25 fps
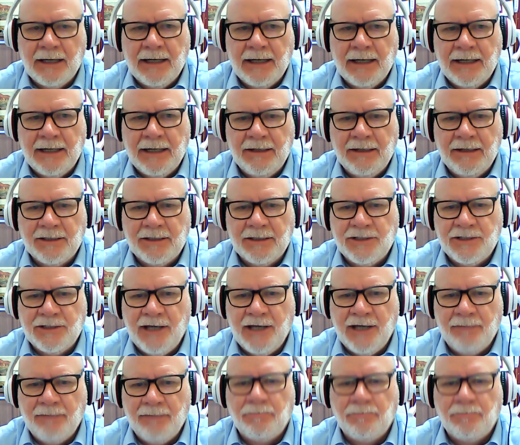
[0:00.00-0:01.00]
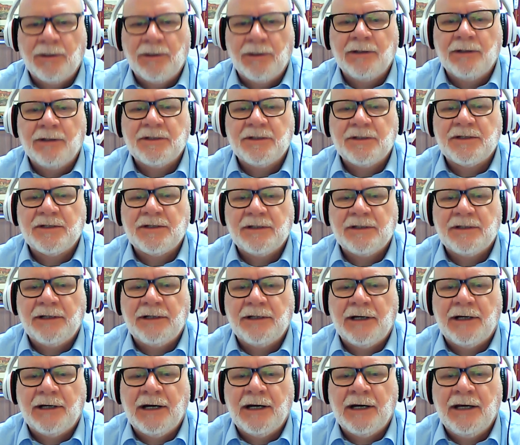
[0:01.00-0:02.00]
In the chat box,
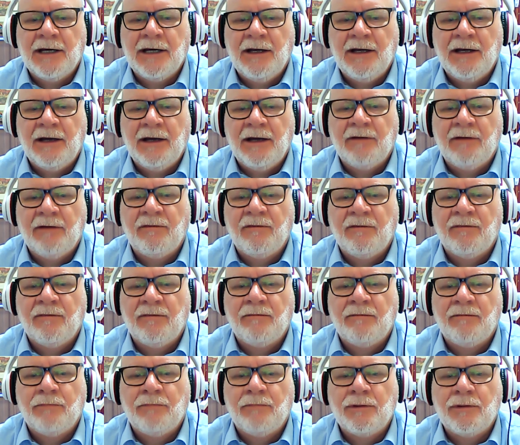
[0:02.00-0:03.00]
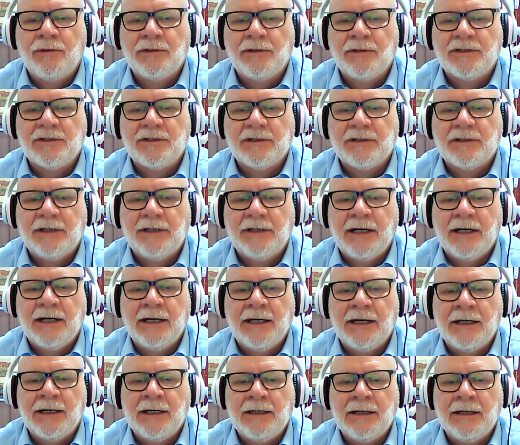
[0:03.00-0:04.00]
I have put
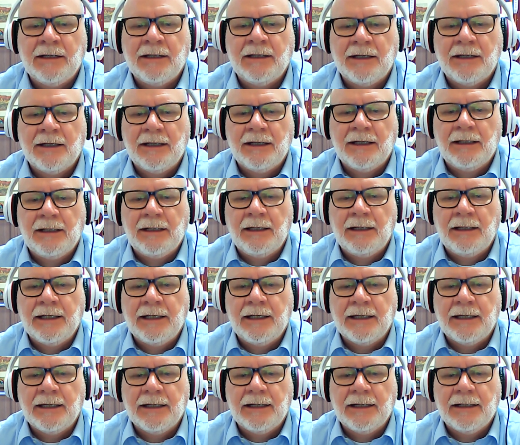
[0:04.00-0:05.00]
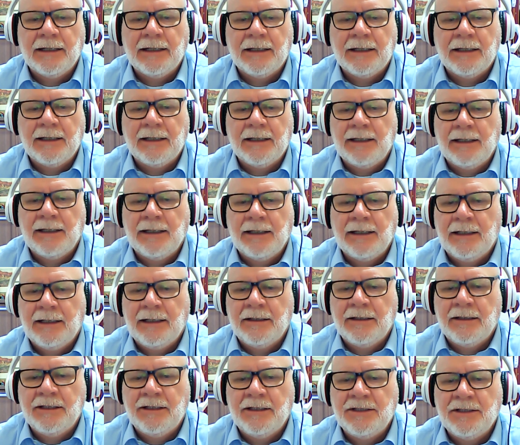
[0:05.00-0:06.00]
a link,
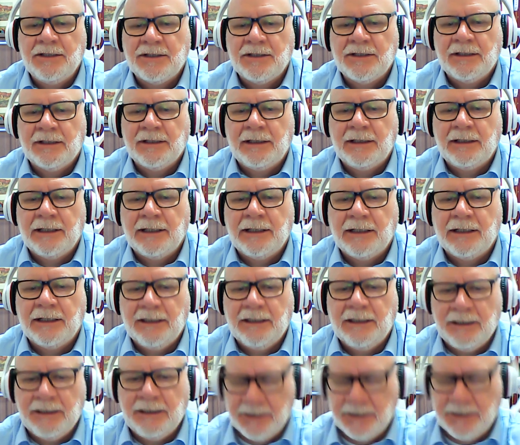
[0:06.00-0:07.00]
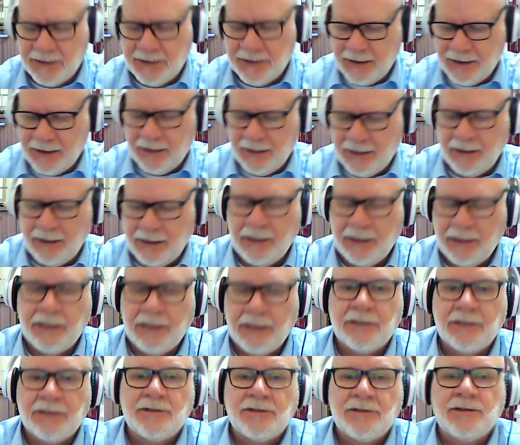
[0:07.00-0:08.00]
and this link is the
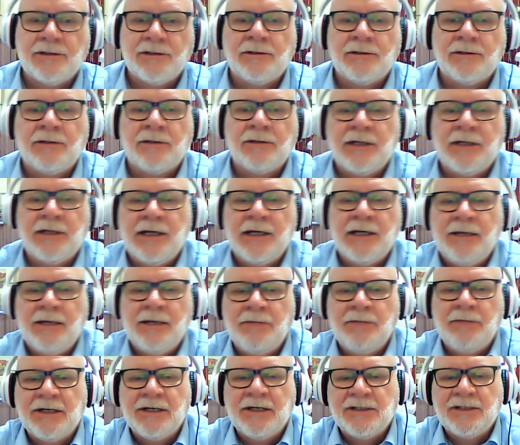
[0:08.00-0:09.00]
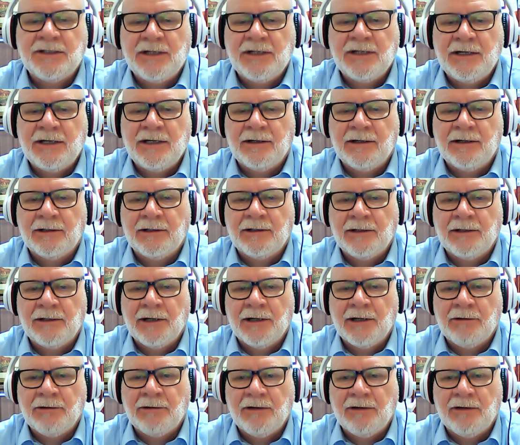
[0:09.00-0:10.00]
link to the MSC
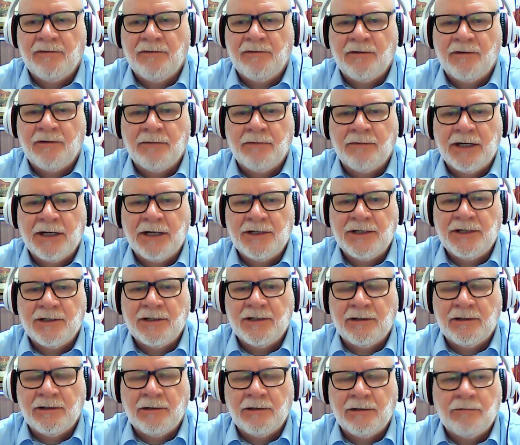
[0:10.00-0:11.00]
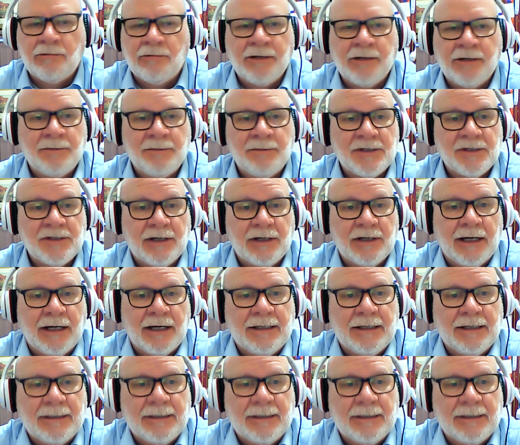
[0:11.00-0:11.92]
Ongoing Formation website.